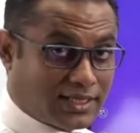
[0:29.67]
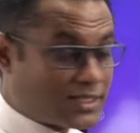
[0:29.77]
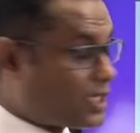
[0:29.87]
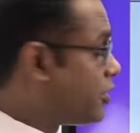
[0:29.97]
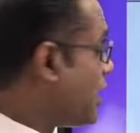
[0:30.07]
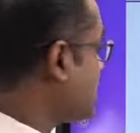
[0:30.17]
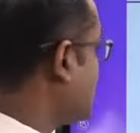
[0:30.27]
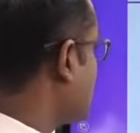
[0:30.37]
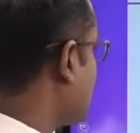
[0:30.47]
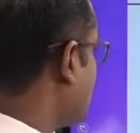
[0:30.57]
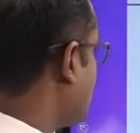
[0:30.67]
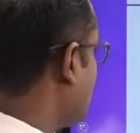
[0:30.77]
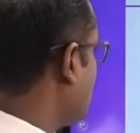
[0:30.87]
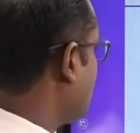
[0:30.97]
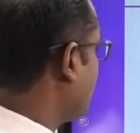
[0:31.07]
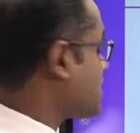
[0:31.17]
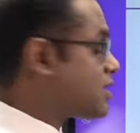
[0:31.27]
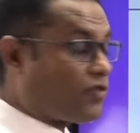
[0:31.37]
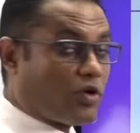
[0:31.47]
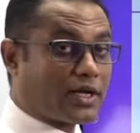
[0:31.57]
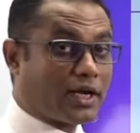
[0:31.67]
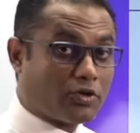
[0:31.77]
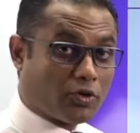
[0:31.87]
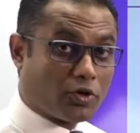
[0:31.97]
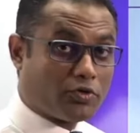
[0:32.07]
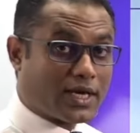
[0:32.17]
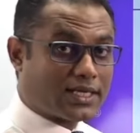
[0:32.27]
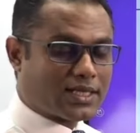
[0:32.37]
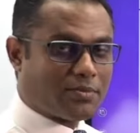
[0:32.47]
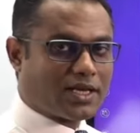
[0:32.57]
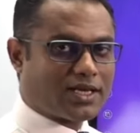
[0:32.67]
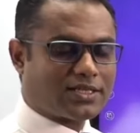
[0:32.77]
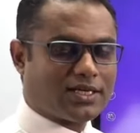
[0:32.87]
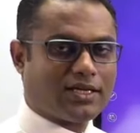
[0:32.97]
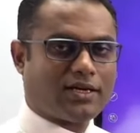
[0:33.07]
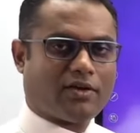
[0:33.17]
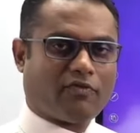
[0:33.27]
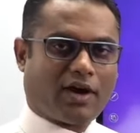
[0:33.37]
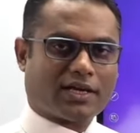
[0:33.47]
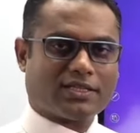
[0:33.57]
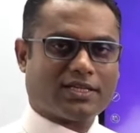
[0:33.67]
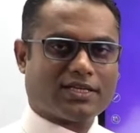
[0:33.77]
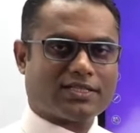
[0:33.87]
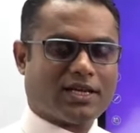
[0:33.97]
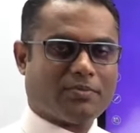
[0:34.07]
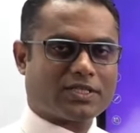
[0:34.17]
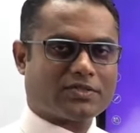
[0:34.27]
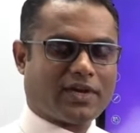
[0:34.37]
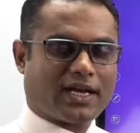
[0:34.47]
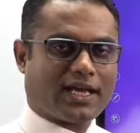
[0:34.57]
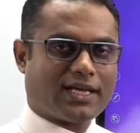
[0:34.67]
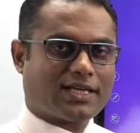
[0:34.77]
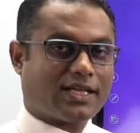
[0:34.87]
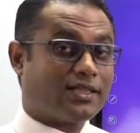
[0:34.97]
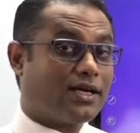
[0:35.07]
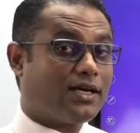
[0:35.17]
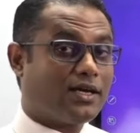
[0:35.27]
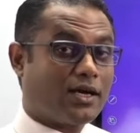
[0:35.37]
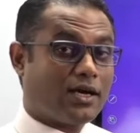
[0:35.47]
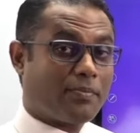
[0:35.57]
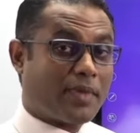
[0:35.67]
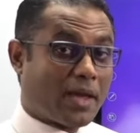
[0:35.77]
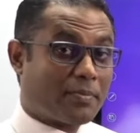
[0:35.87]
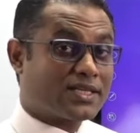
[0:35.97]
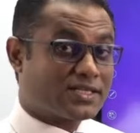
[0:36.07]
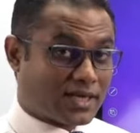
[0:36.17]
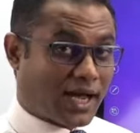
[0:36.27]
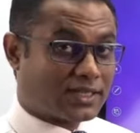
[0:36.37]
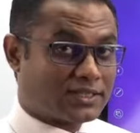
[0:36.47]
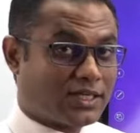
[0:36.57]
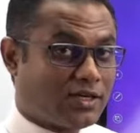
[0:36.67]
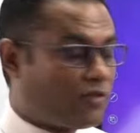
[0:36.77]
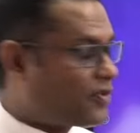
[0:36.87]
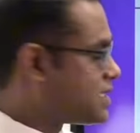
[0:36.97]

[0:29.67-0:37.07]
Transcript: in this introduction session. First of all, get to know your examination, what is the syllabus weightage and the paper structure of